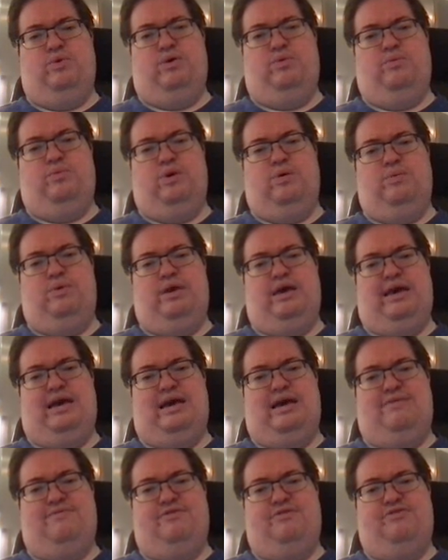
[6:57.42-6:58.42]
what we
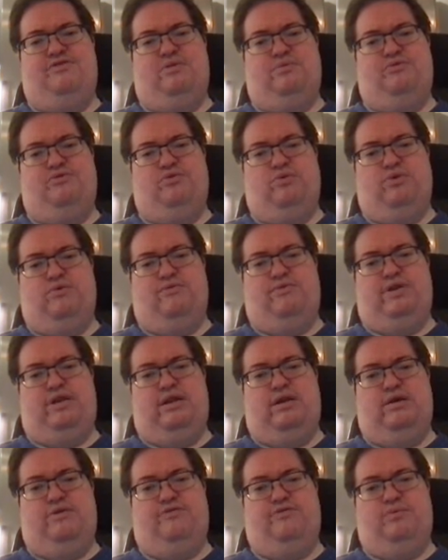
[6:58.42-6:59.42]
have is some sort
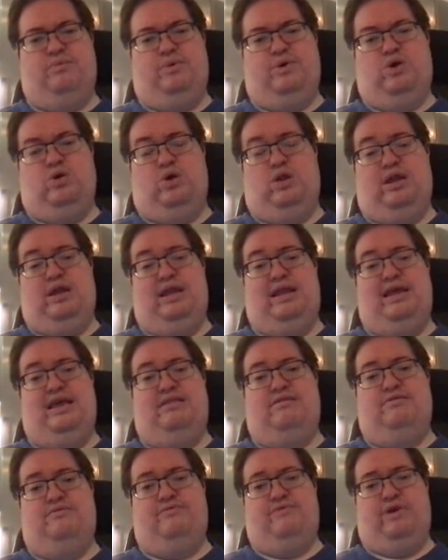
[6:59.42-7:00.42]
of, so we call a
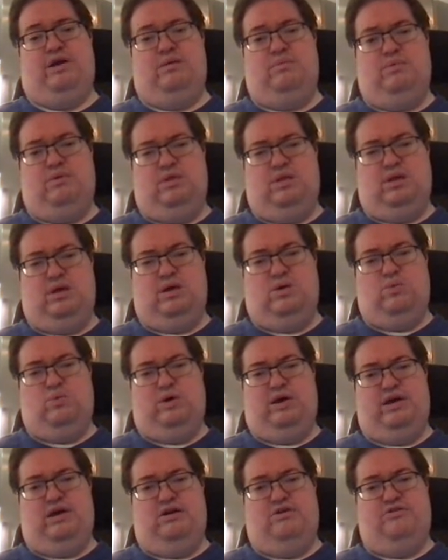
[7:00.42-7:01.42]
latent variable, a yi